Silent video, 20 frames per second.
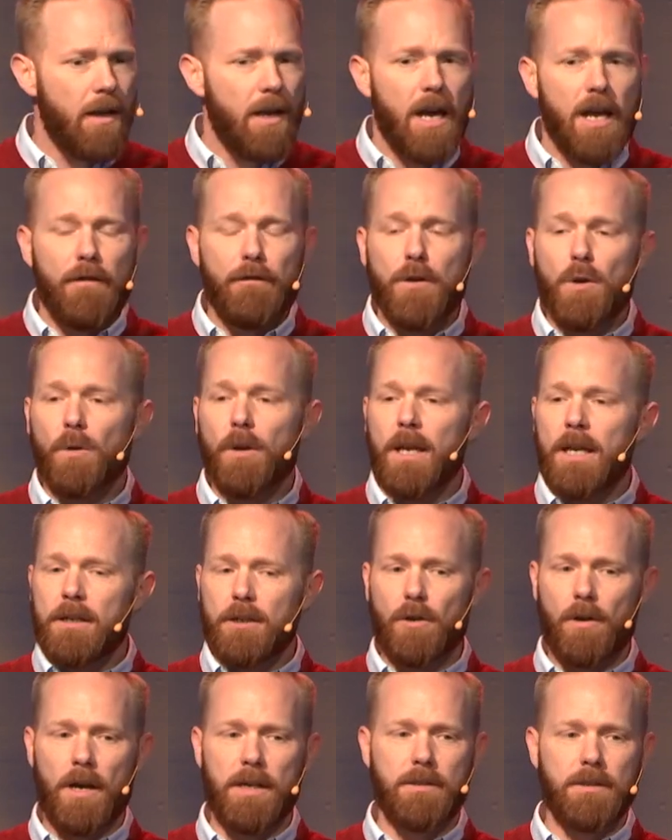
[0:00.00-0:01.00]
And if you are in
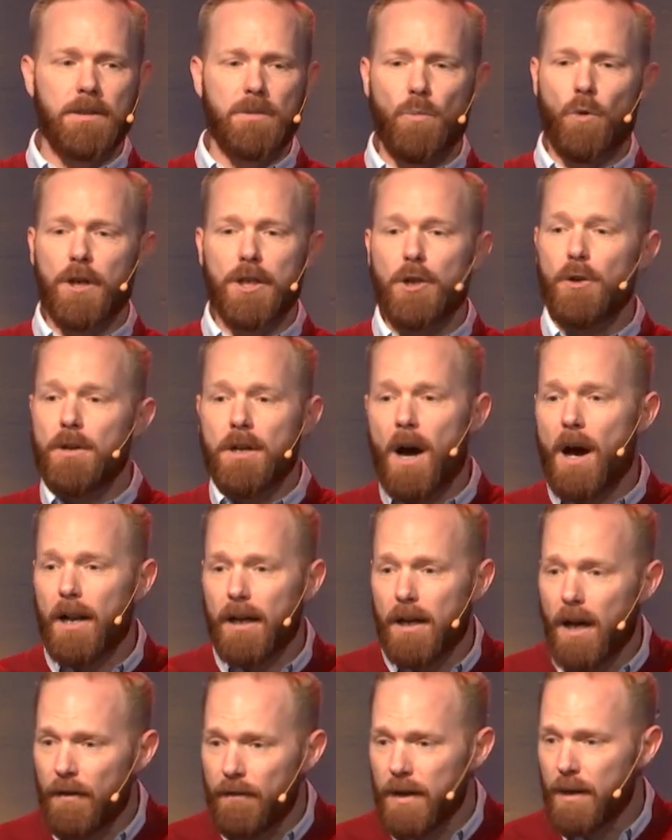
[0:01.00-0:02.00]
Christ this morning, you're not a
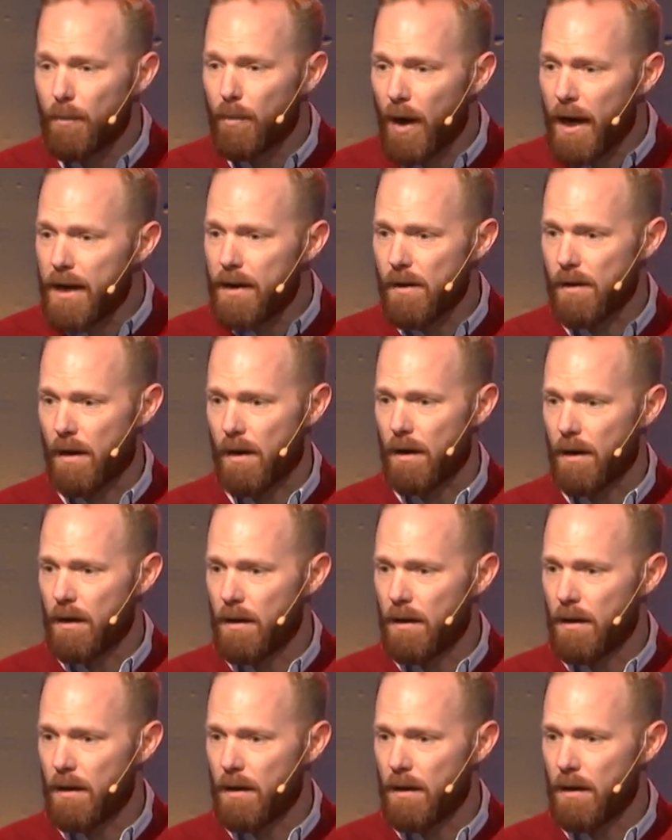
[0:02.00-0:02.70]
covenant breaker.